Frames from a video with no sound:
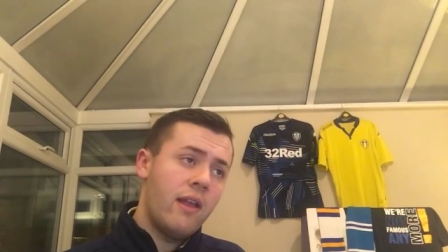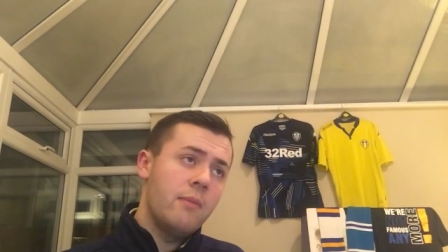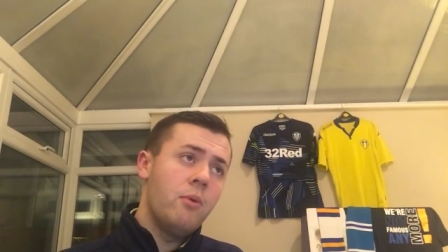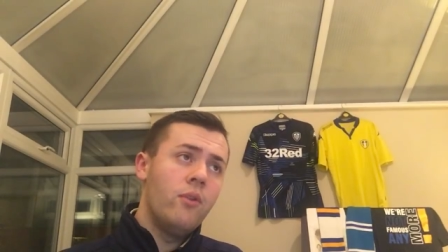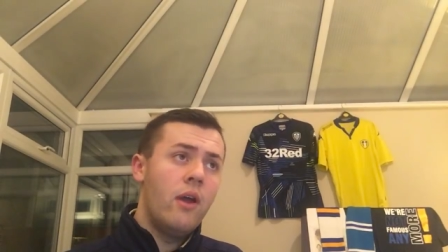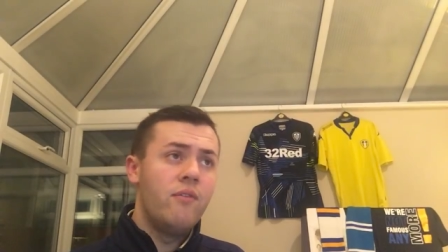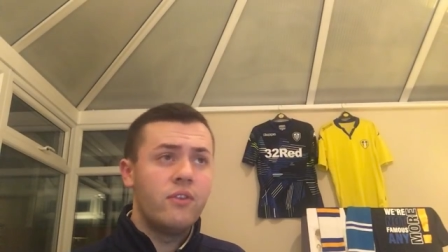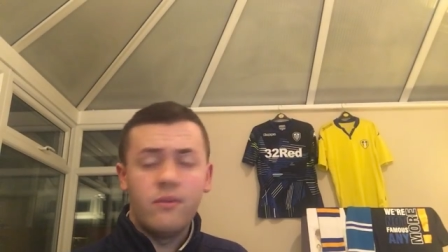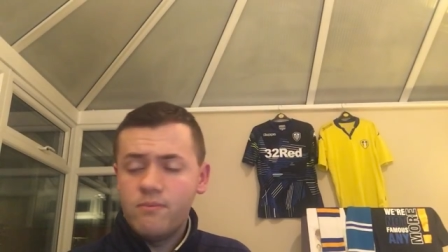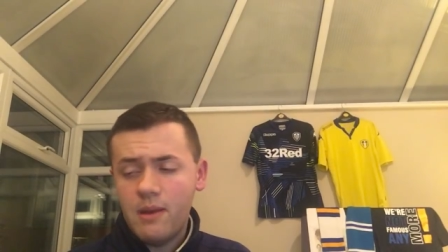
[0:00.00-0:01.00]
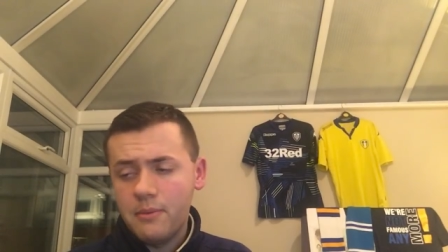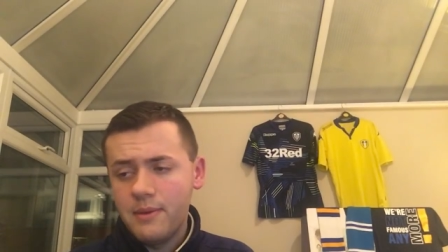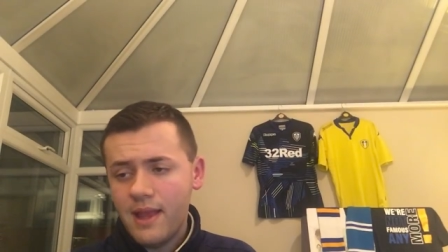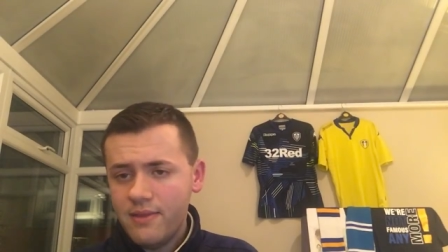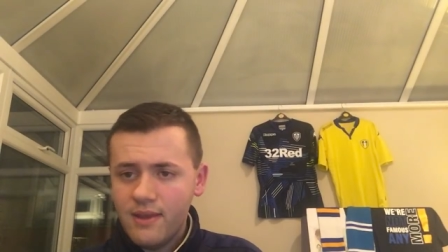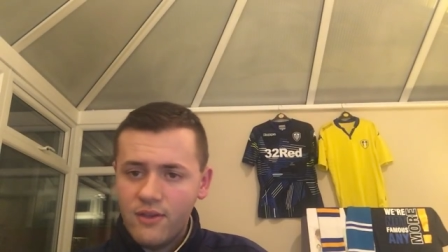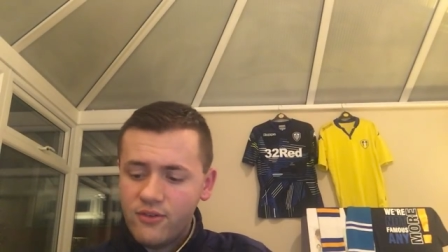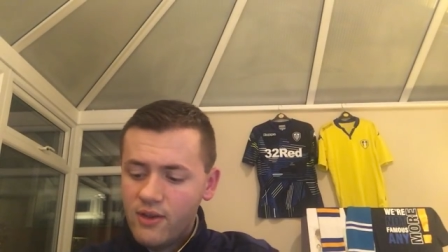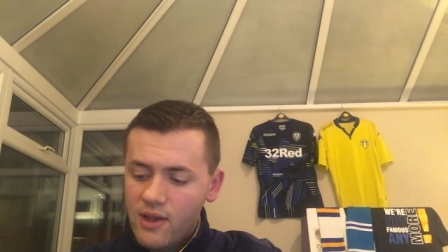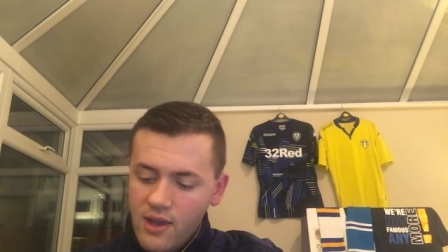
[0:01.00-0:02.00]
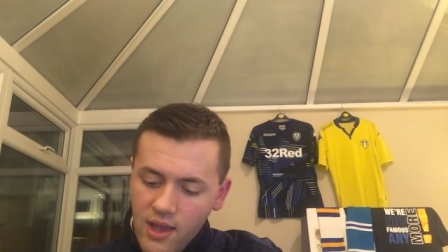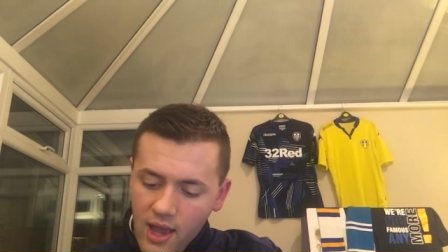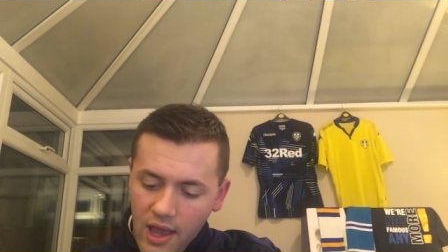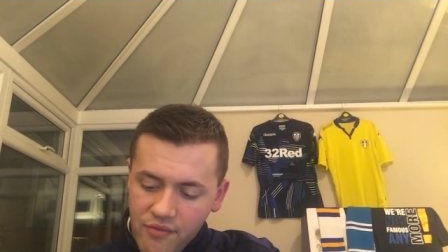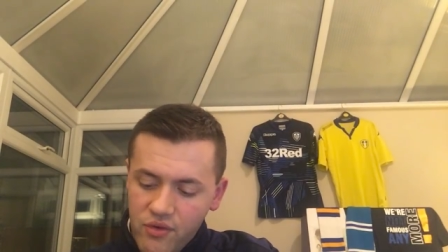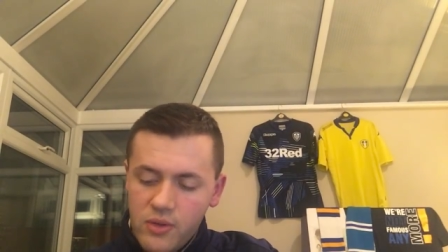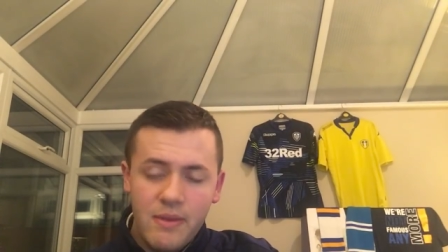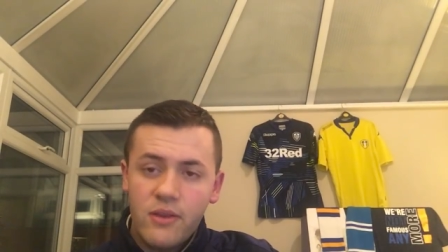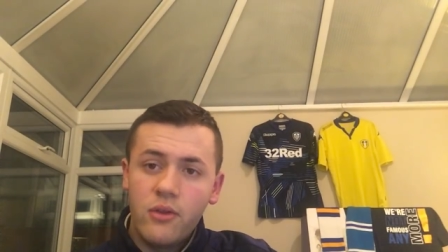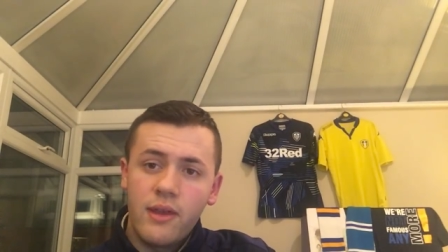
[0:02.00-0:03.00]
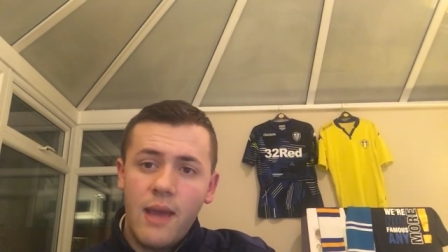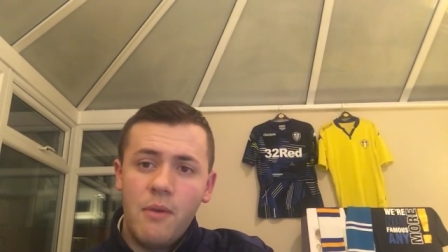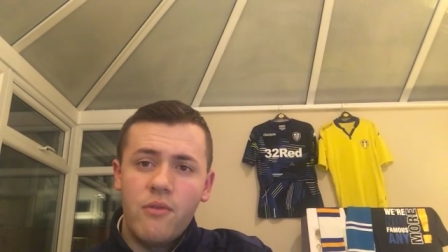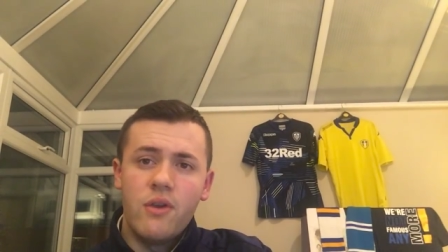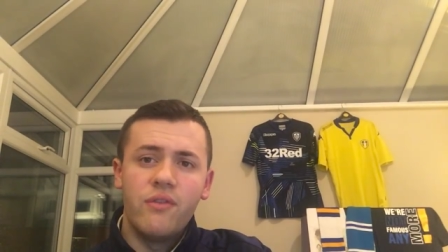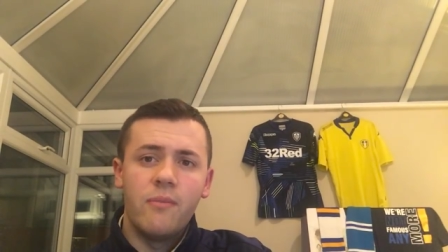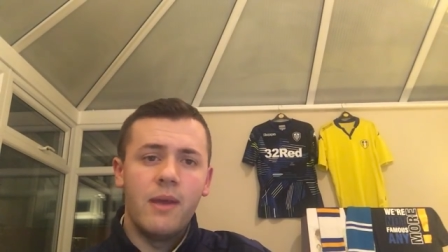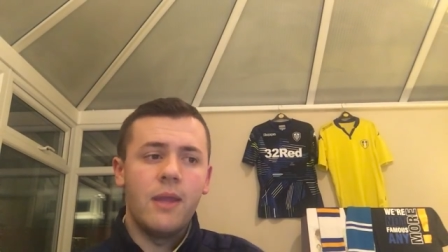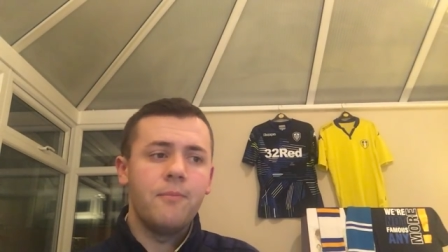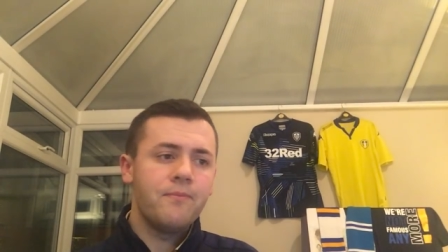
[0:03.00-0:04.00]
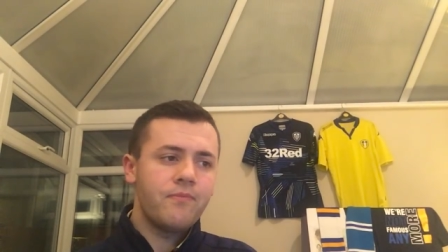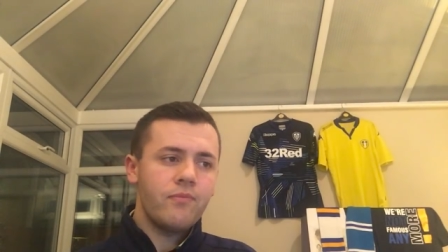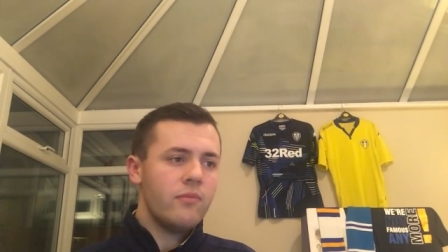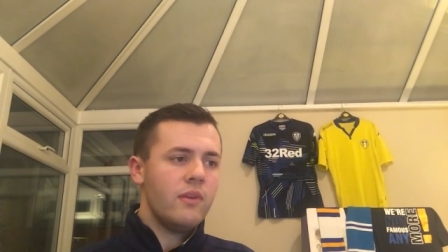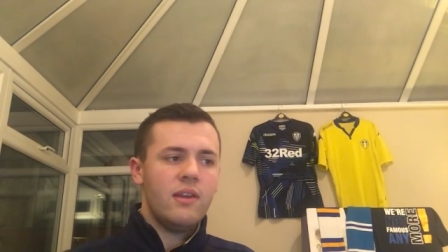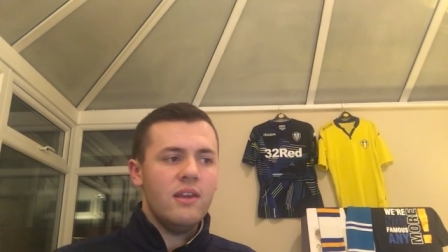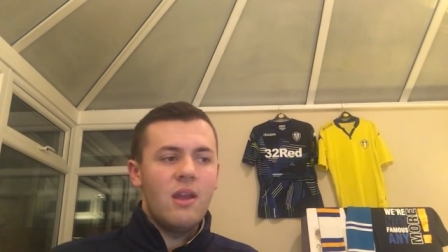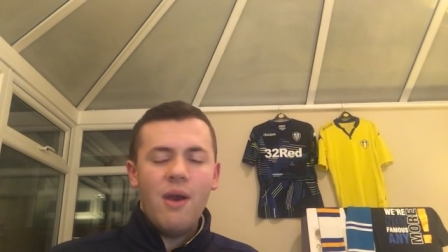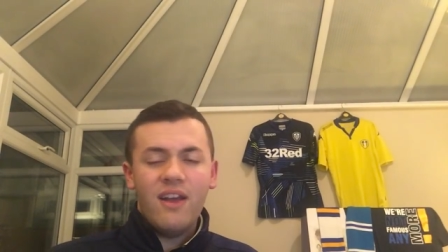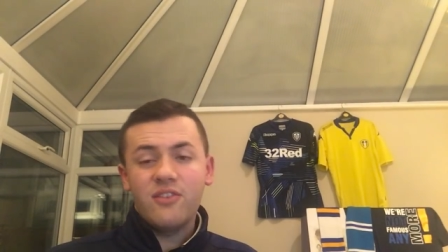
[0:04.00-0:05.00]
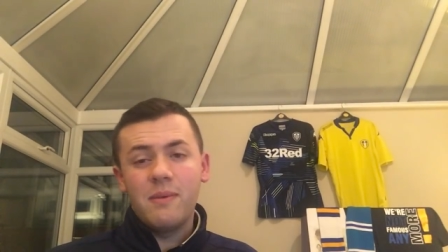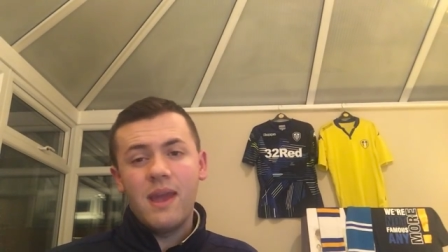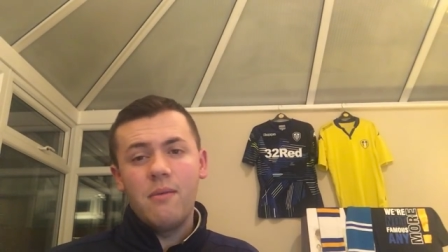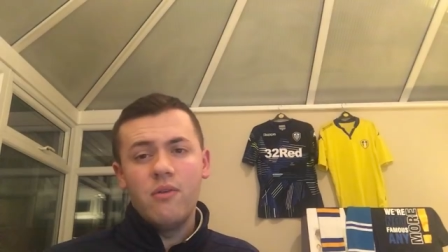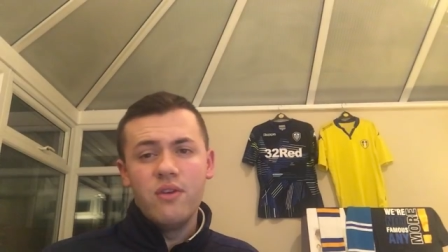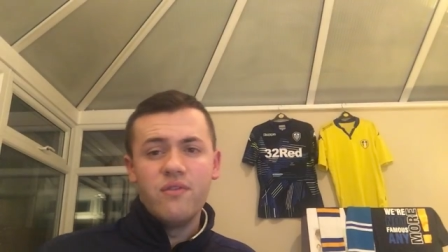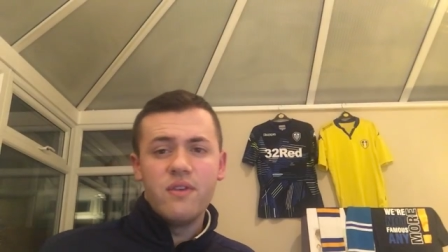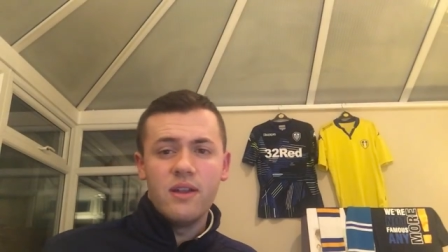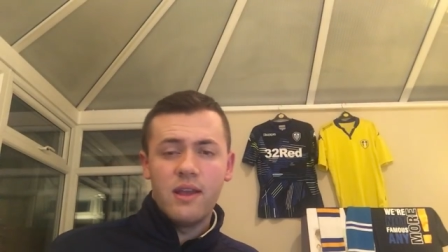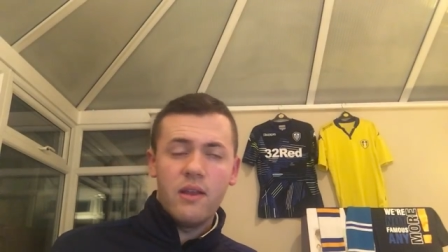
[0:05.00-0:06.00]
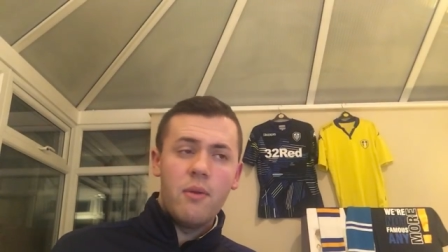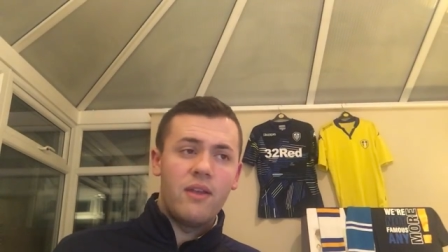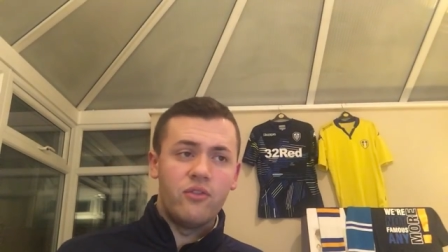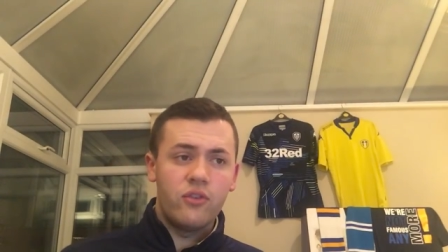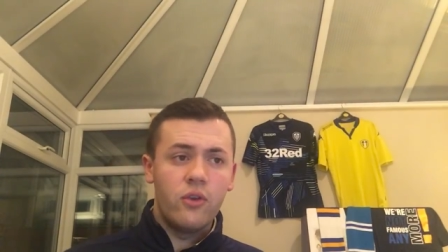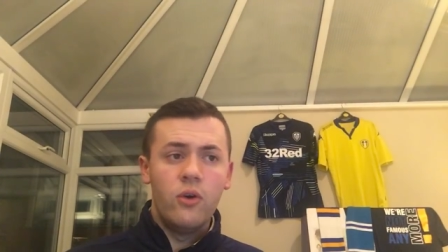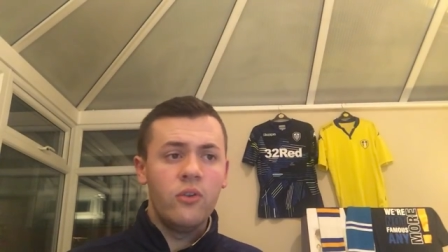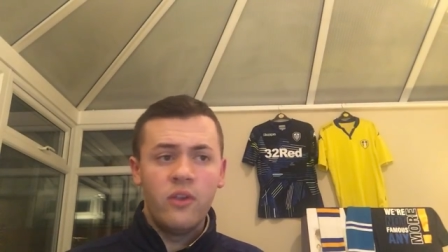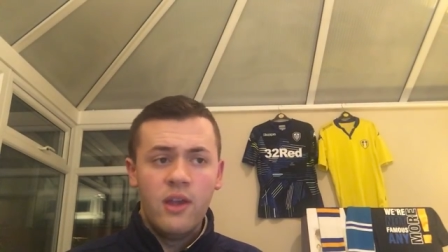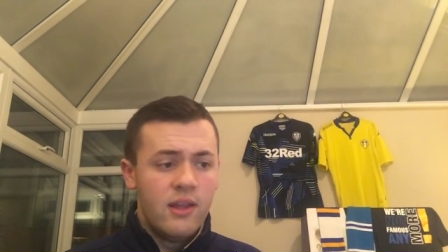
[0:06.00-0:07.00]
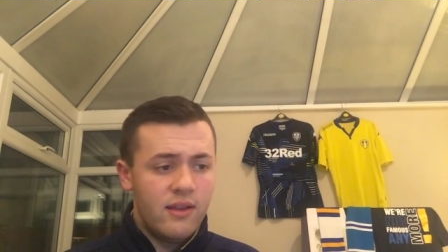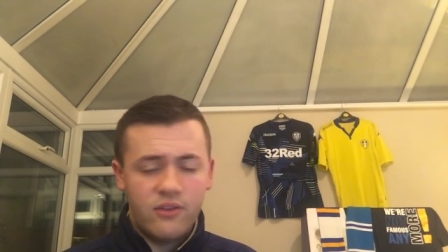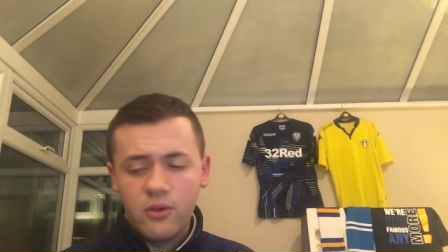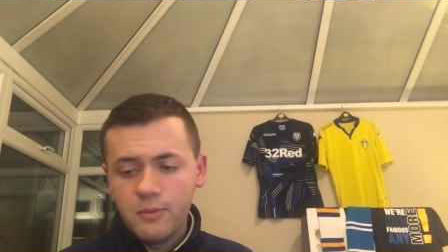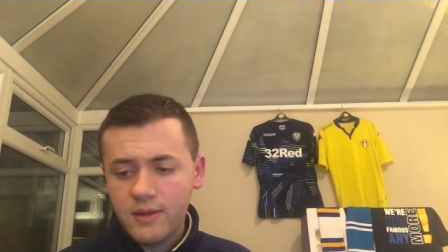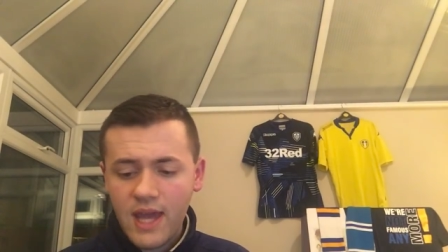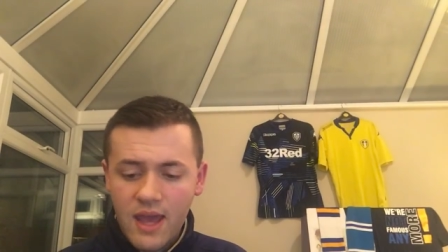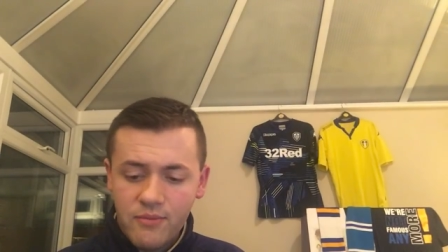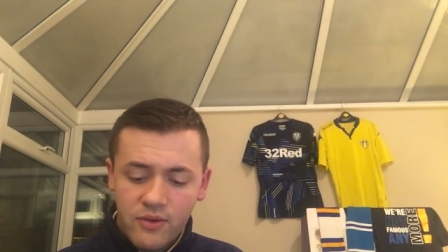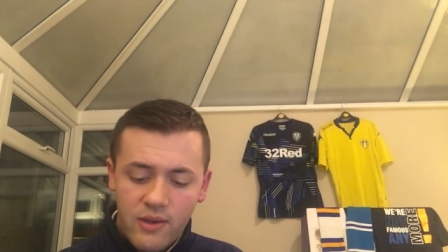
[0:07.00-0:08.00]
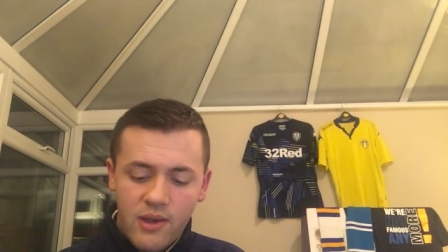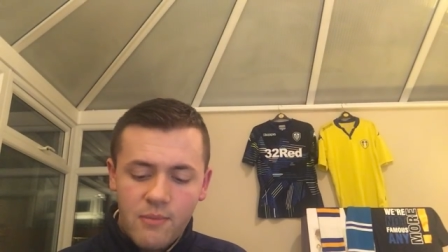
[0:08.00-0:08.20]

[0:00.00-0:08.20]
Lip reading: get the ball over to Pablo Hernandez. Through the middle, Kemar Roof for me. You know, it has to be Kemar Roof, really. I know we haven't scored the last couple of games,